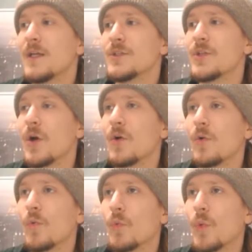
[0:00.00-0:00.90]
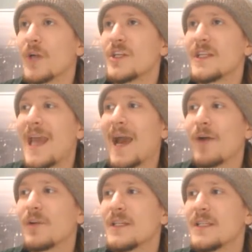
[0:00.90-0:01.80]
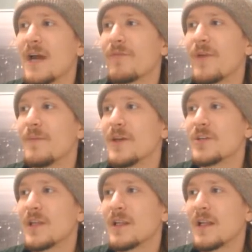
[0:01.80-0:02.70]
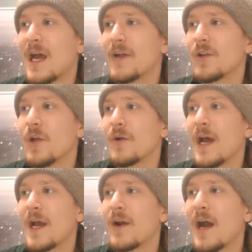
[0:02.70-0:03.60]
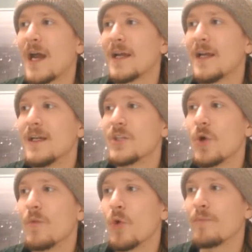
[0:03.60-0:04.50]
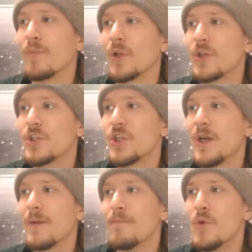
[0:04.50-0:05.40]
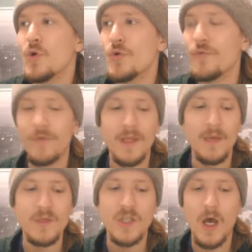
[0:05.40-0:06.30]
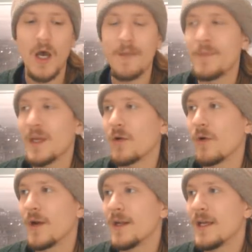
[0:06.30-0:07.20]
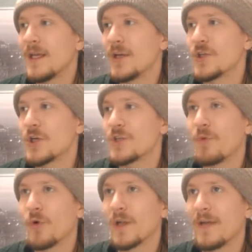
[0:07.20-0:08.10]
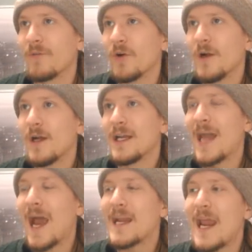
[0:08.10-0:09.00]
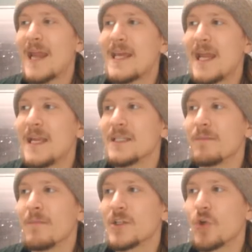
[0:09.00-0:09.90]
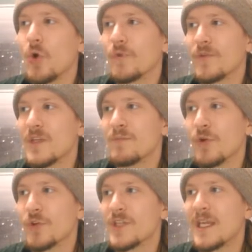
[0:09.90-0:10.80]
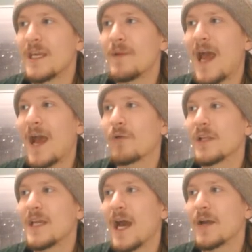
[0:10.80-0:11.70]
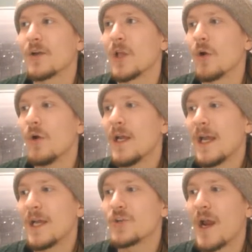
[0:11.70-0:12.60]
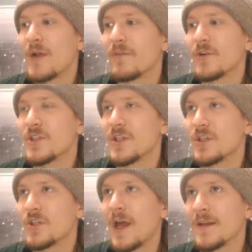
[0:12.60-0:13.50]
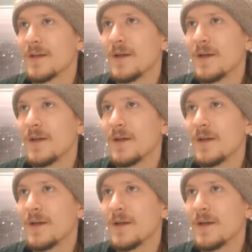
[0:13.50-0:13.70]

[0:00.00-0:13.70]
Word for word: So watching the hourly time frame, there's our little higher low and higher high. So a more bullish move than we saw on Bitcoin. Here's our support level. 988 is a must hold for these bulls to keep an hourly higher low and try and reverse this trend.